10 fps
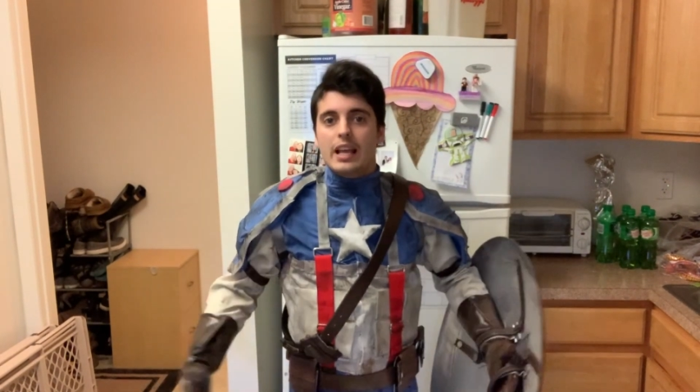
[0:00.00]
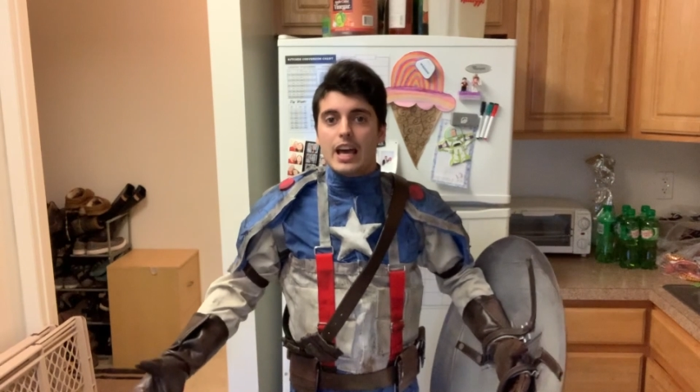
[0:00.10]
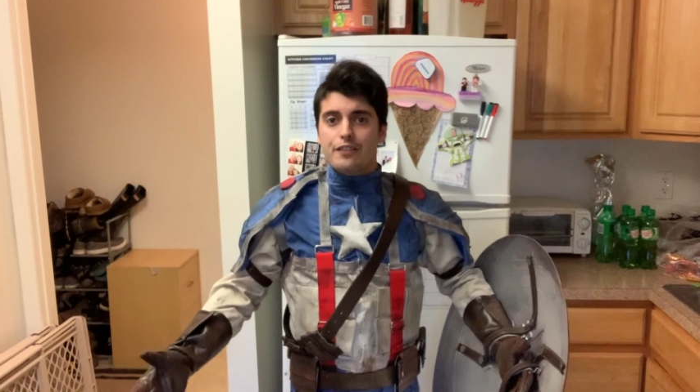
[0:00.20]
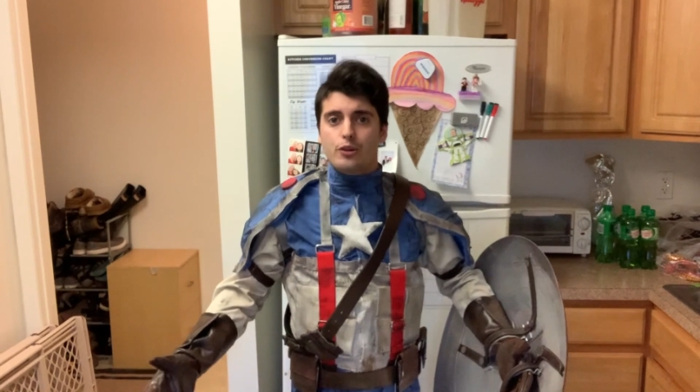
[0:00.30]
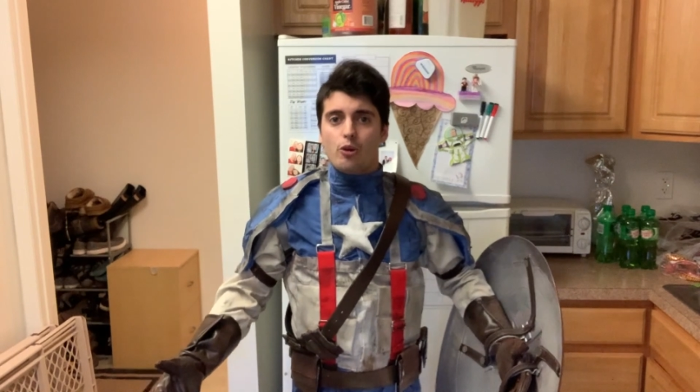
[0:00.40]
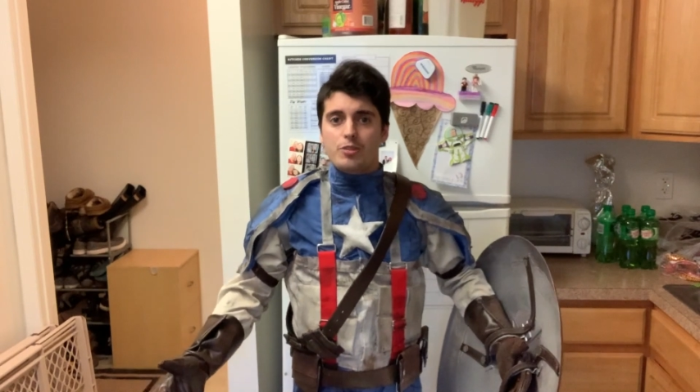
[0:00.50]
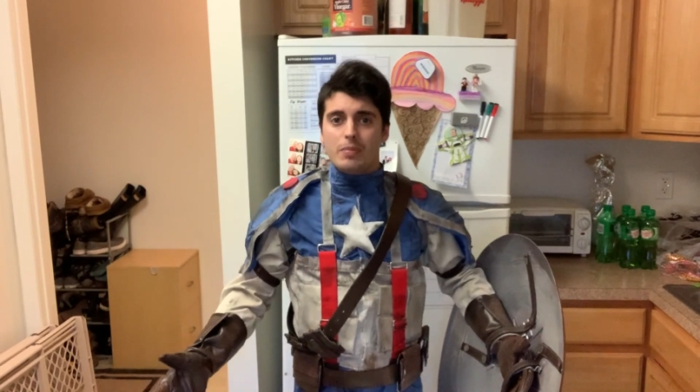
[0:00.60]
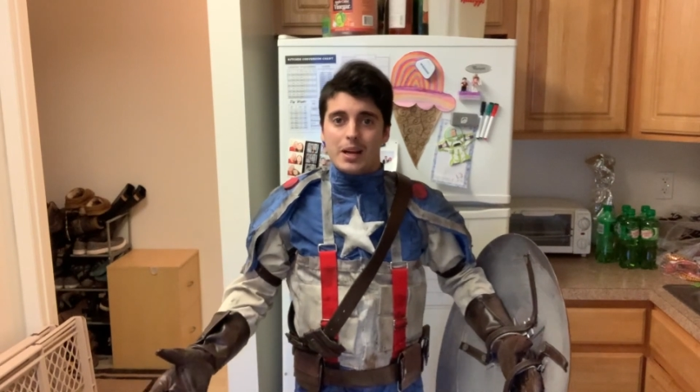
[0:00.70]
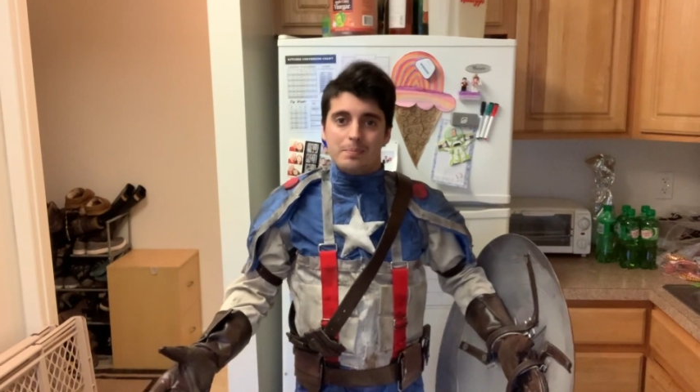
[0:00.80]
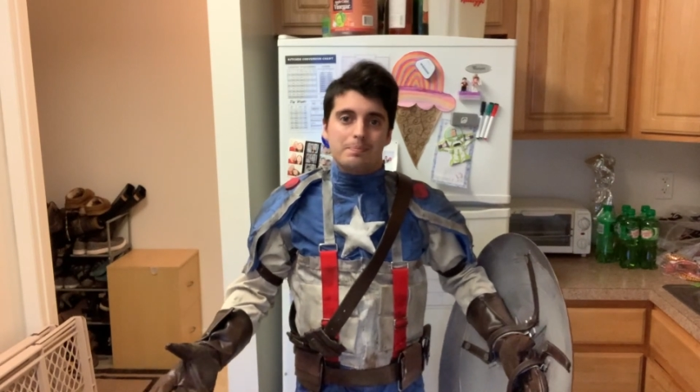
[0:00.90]
and of course
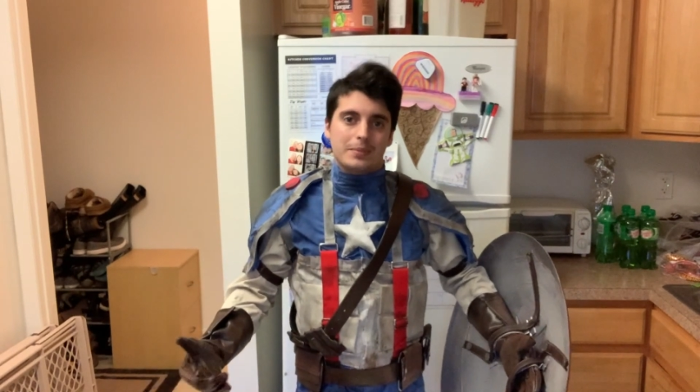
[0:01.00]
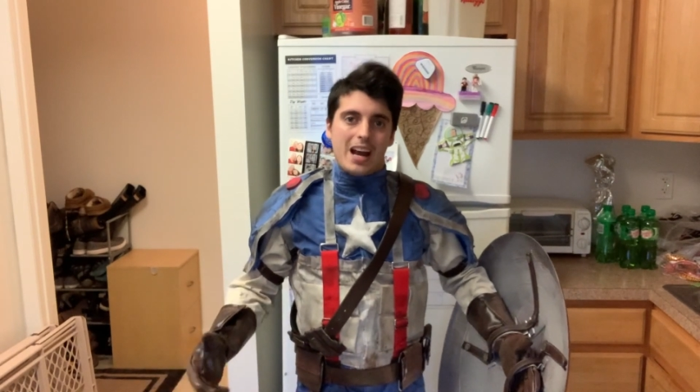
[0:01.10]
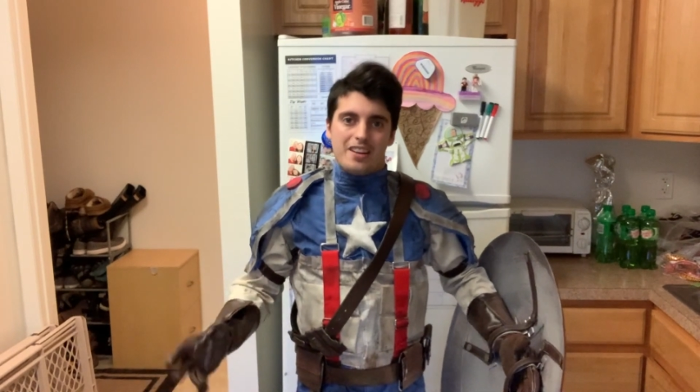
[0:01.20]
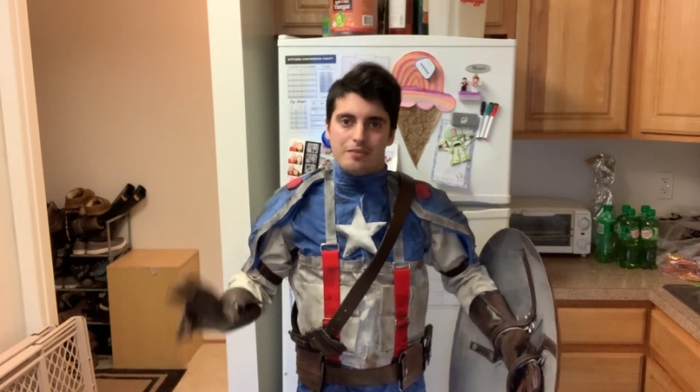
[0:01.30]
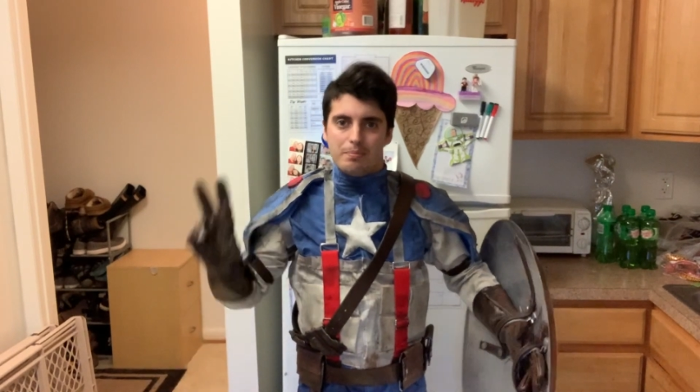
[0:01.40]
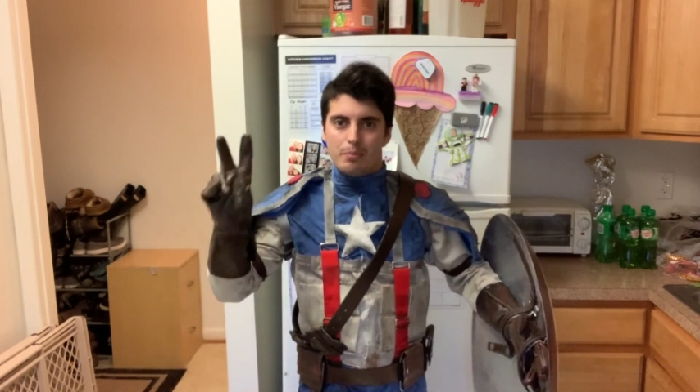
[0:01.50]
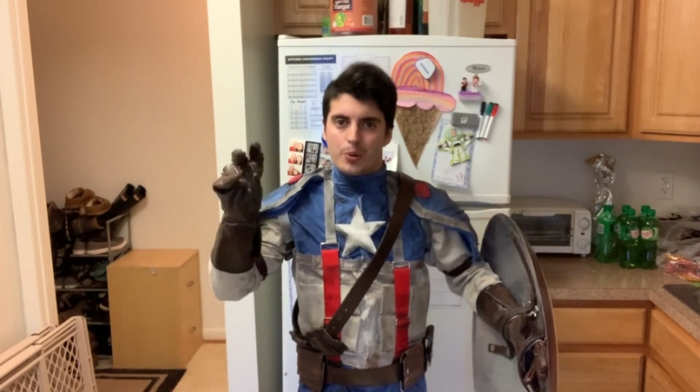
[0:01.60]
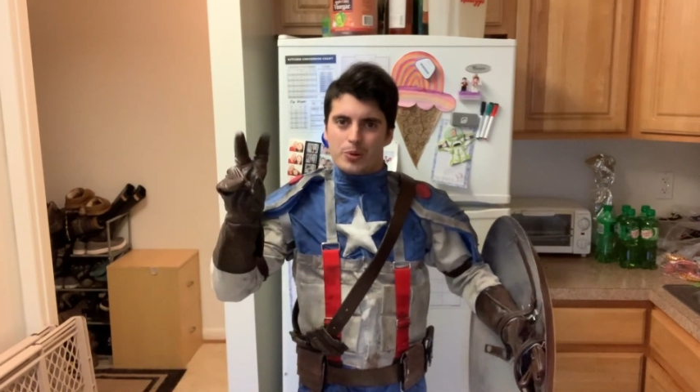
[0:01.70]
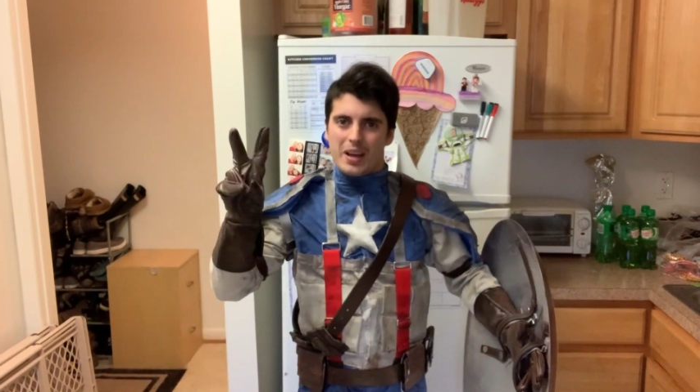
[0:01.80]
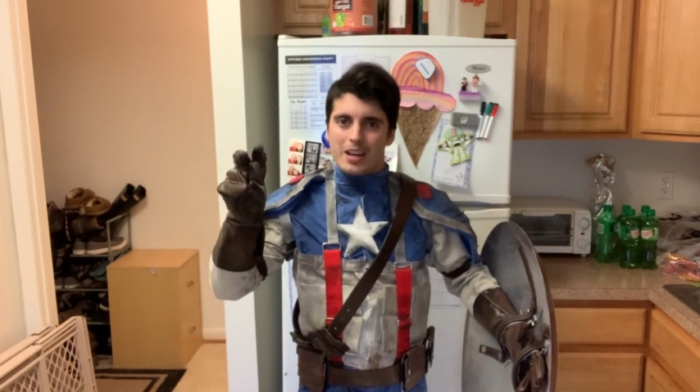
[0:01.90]
my kind of
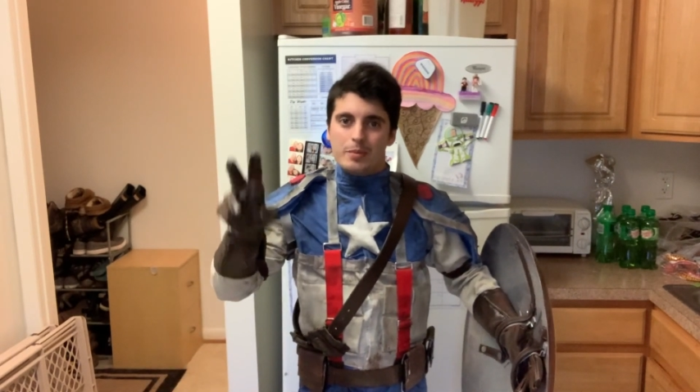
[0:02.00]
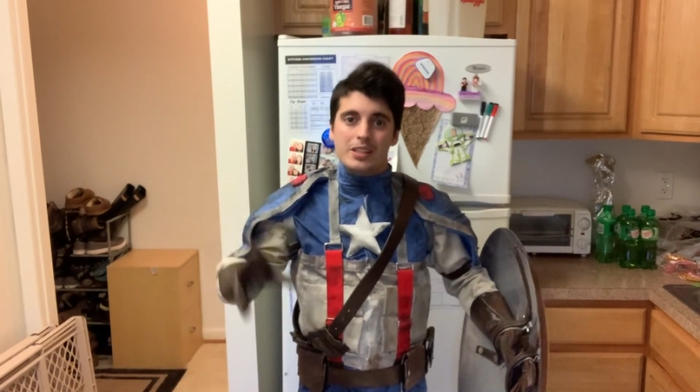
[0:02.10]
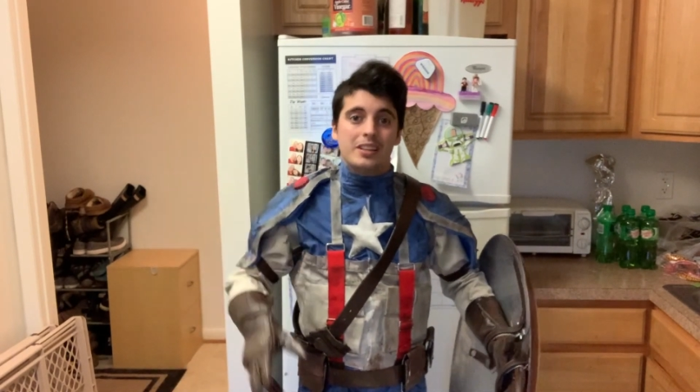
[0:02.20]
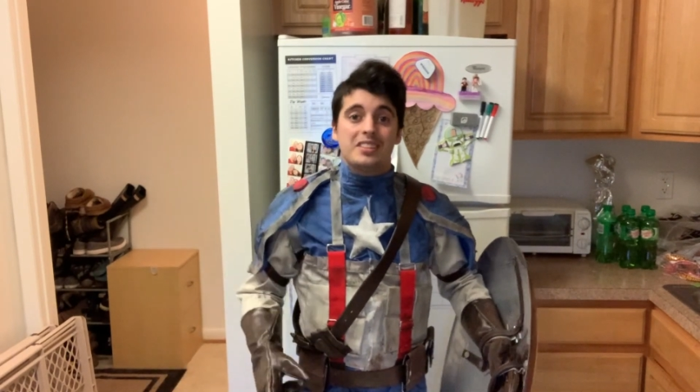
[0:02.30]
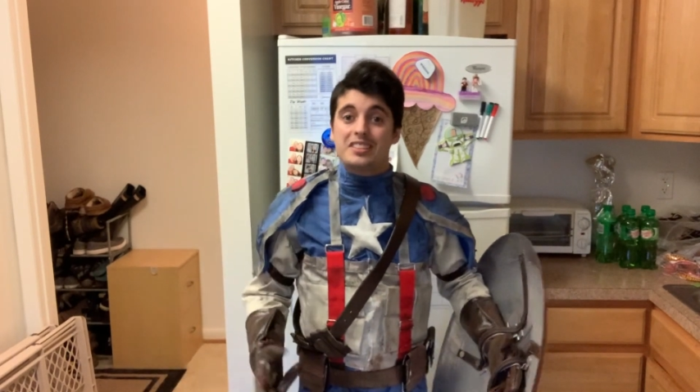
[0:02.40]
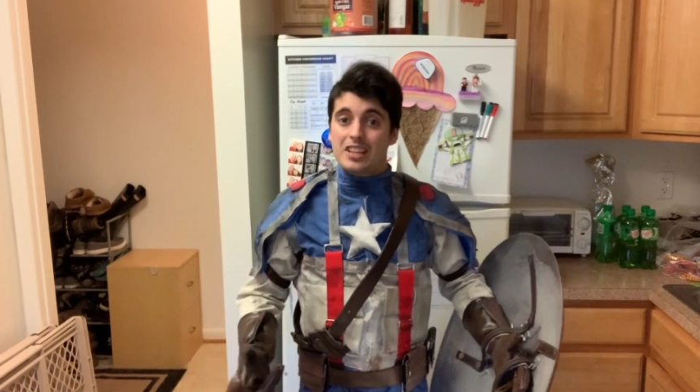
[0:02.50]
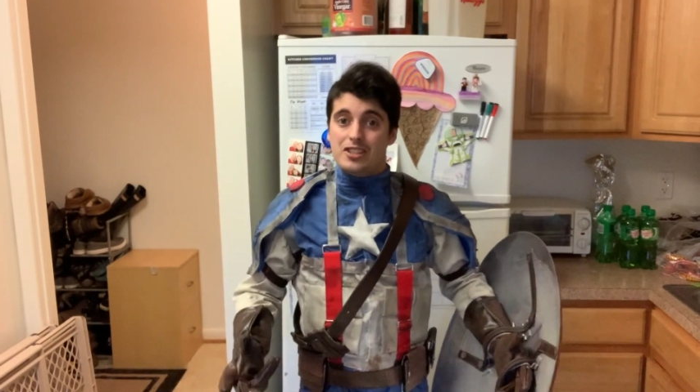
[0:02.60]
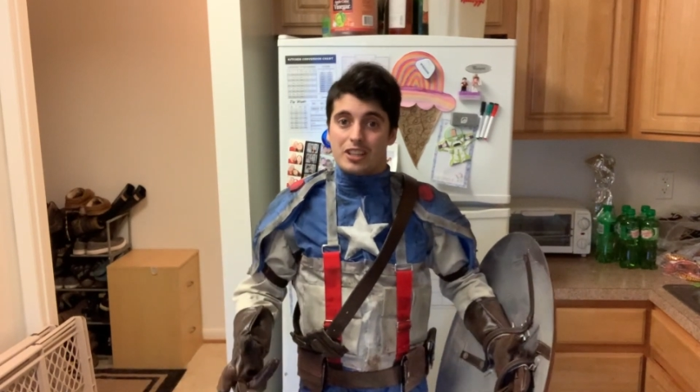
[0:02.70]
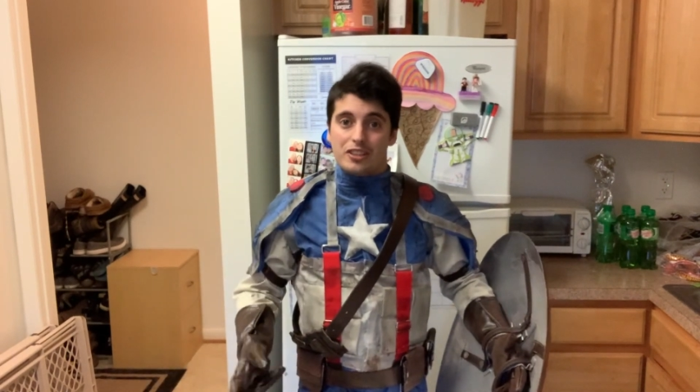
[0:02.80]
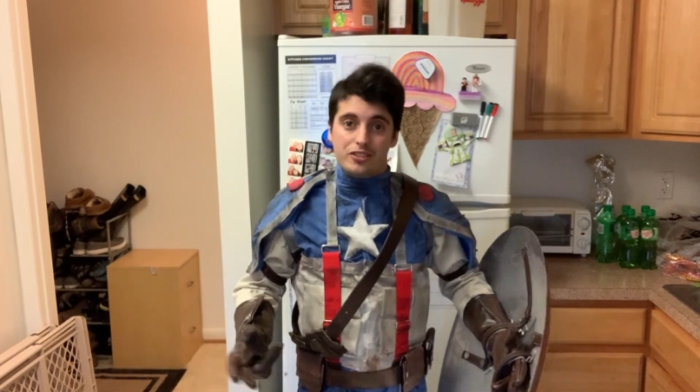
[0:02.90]
mortal enemy,
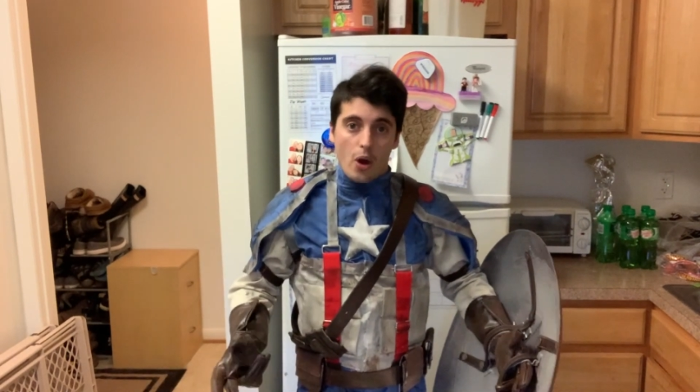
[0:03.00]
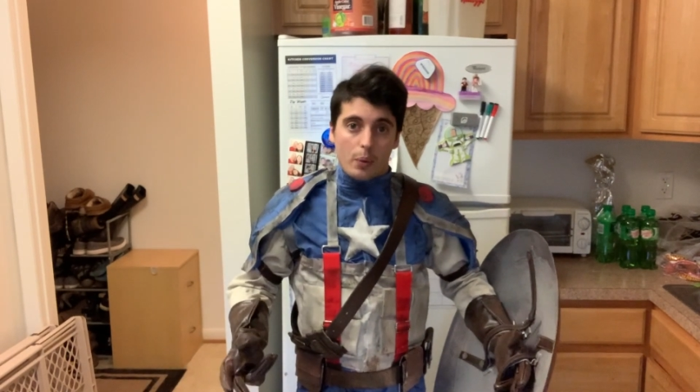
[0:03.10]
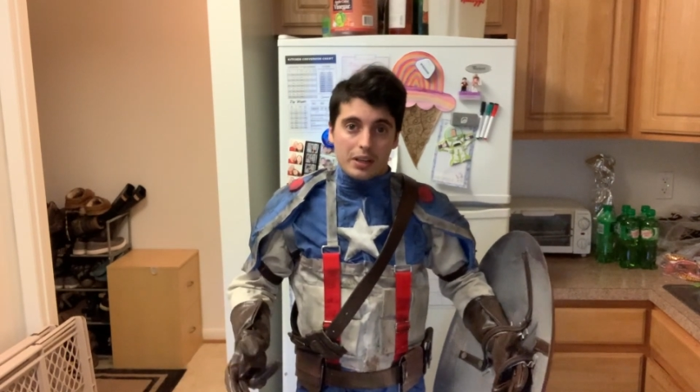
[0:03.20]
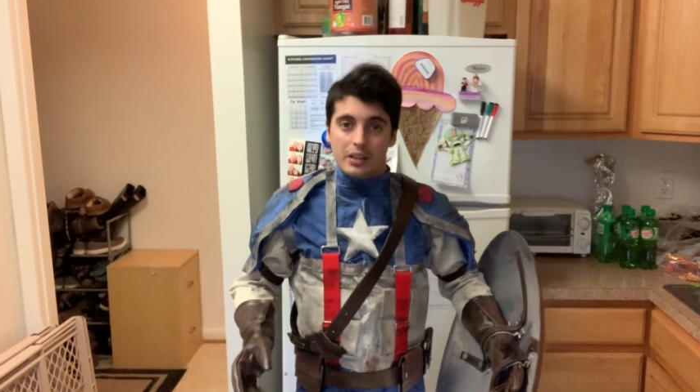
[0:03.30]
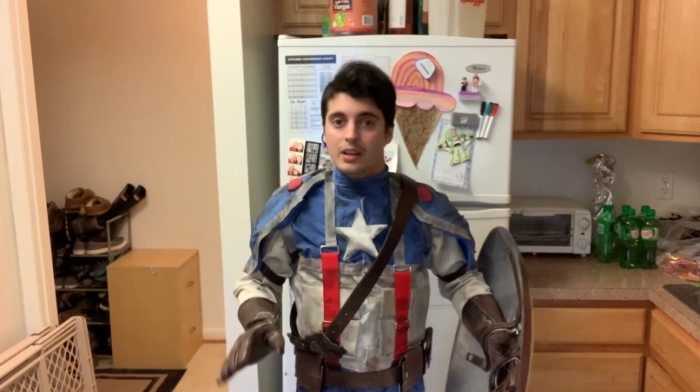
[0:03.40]
stitching, sewing.